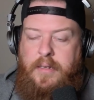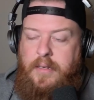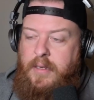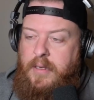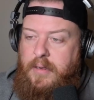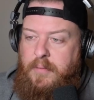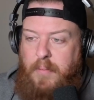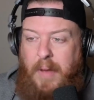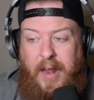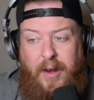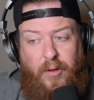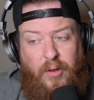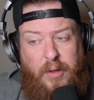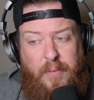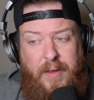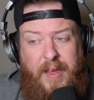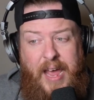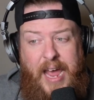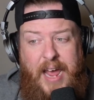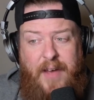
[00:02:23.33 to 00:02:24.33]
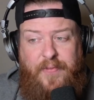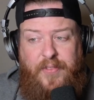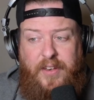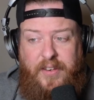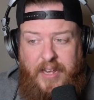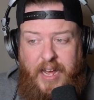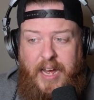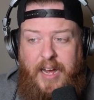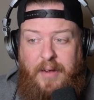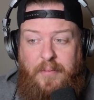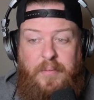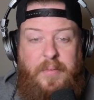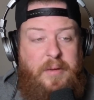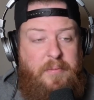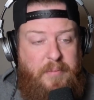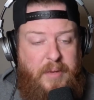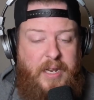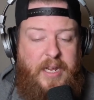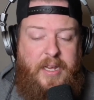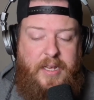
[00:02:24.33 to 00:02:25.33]
Might only be half the time,
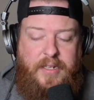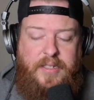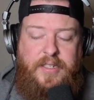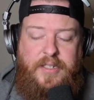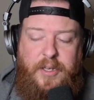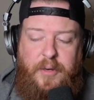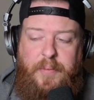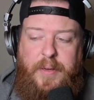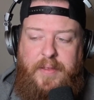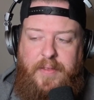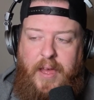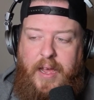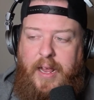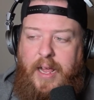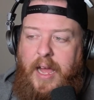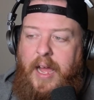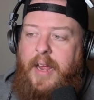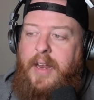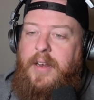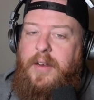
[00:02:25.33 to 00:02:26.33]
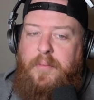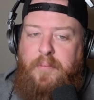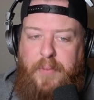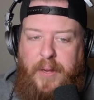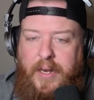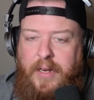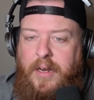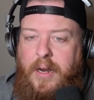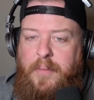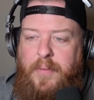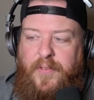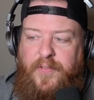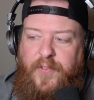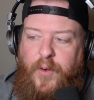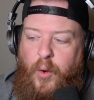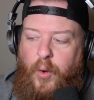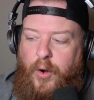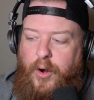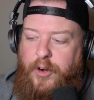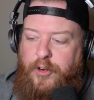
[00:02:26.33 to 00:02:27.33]
but he can still be that guy. Pick number
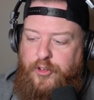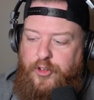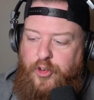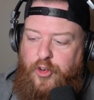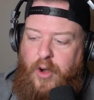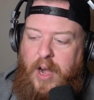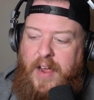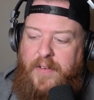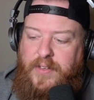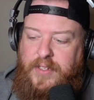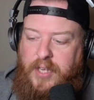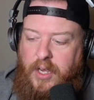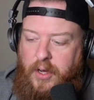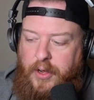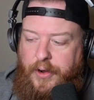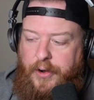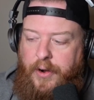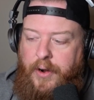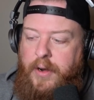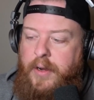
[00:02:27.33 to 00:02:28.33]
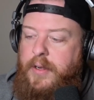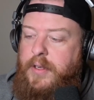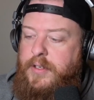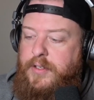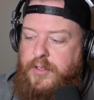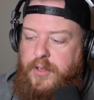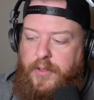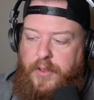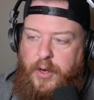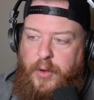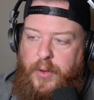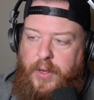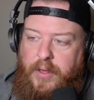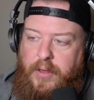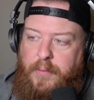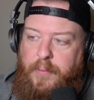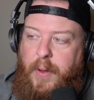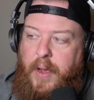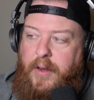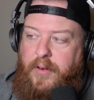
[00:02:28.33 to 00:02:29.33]
4, Travis Hunter to the New
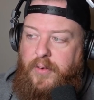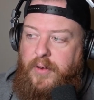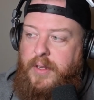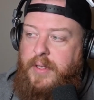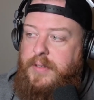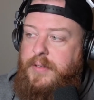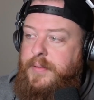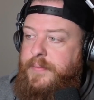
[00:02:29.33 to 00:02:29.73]
England Patriots.